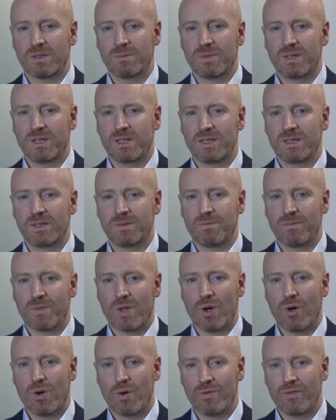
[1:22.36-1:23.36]
to be
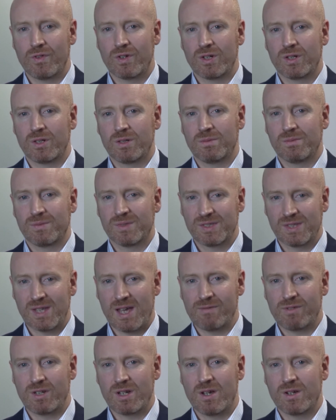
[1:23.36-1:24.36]
over
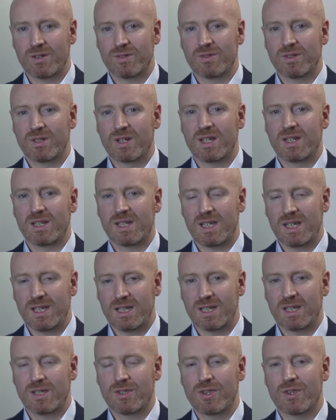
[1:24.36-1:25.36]

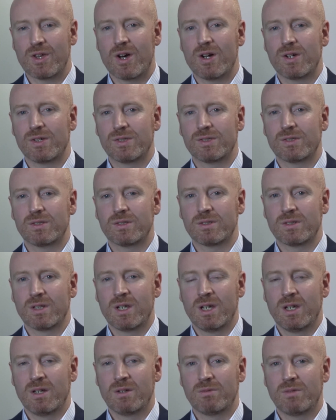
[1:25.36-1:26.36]
780,000
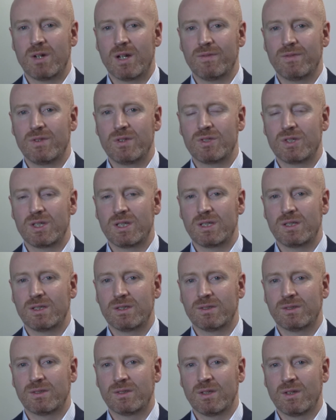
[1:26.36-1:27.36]

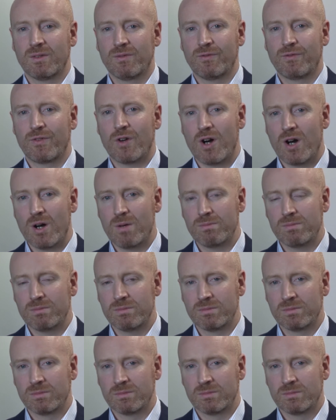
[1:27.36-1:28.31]
refugees from